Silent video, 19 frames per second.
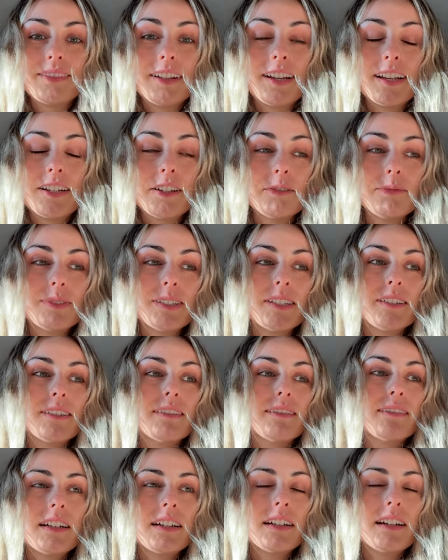I hope
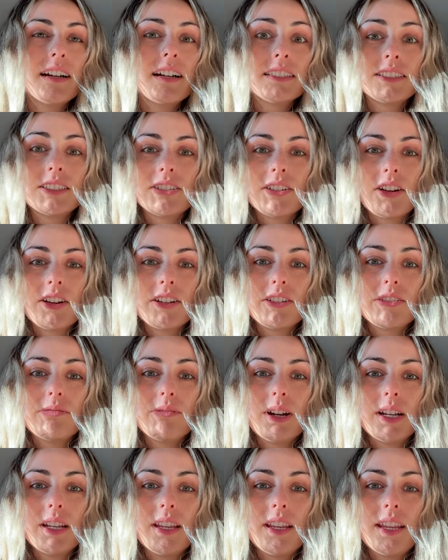so. I started
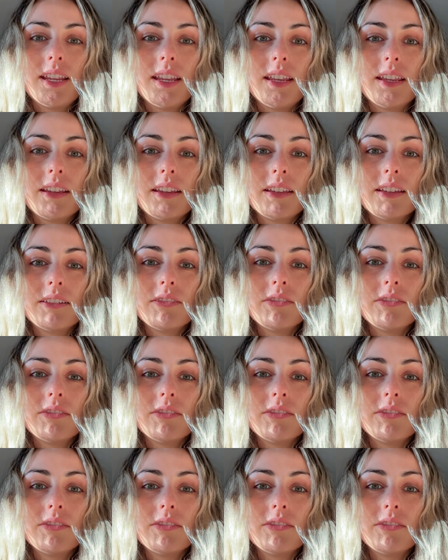running